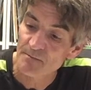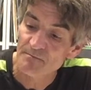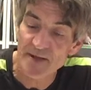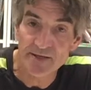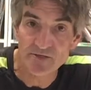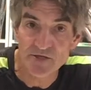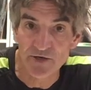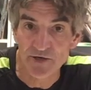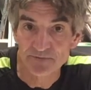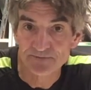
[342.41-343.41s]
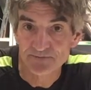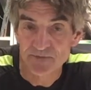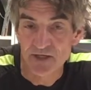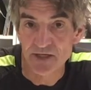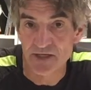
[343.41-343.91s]
baking soda
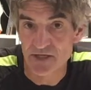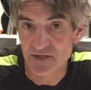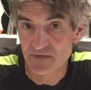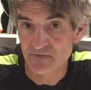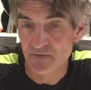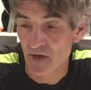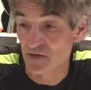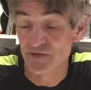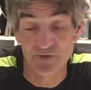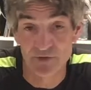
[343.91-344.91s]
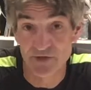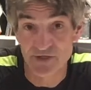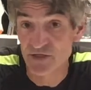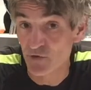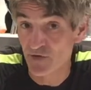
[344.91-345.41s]
is also known as
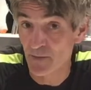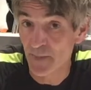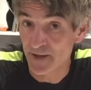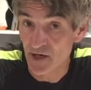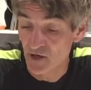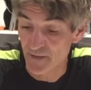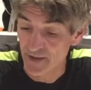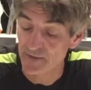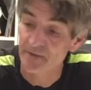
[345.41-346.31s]
sodium bicarbonate,